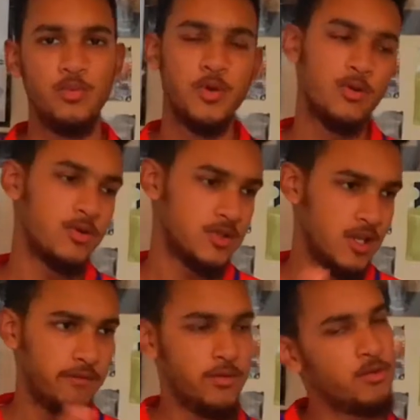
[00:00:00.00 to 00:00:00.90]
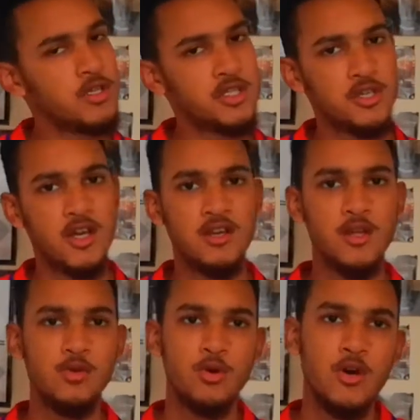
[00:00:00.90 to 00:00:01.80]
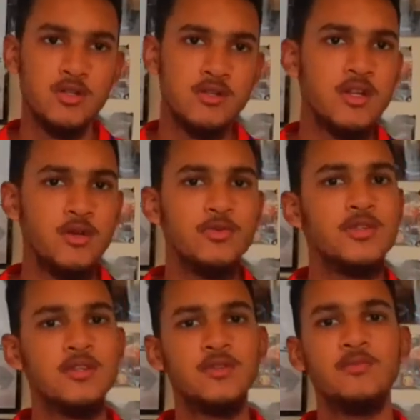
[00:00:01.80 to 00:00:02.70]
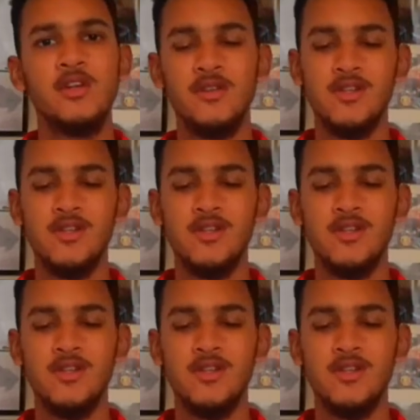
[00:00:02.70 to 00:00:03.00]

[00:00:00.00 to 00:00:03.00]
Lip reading: because if you're in training, you're constantly using this method,